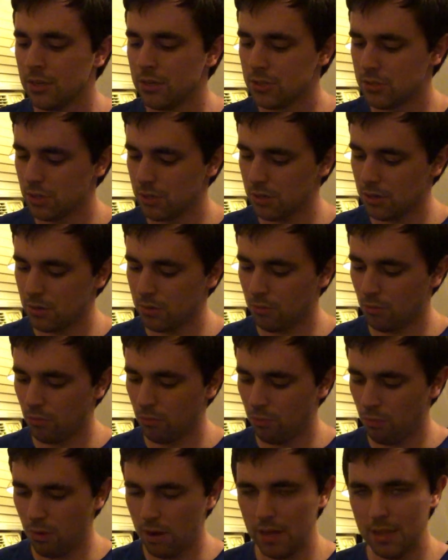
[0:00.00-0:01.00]
So
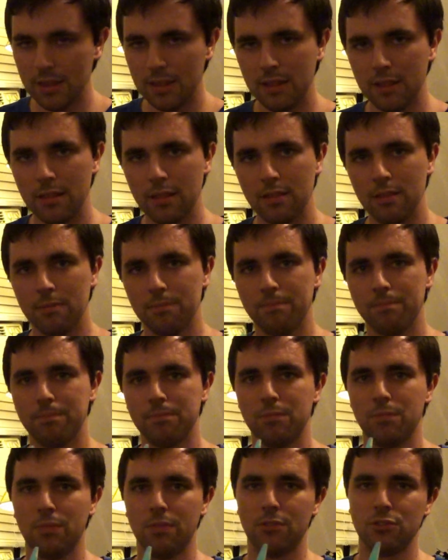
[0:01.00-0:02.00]
what
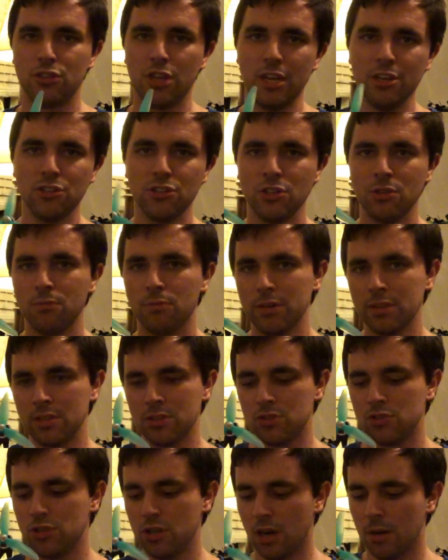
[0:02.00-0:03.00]
changing what
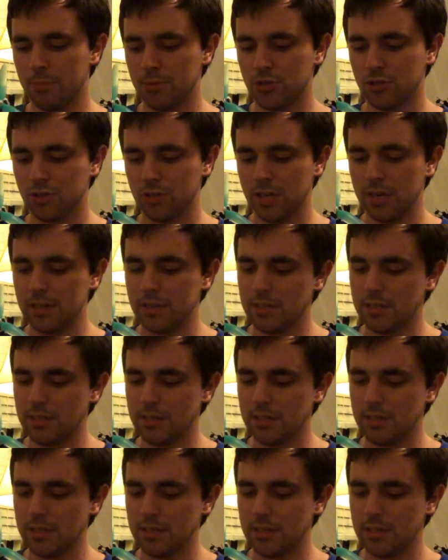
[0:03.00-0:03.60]
this geometry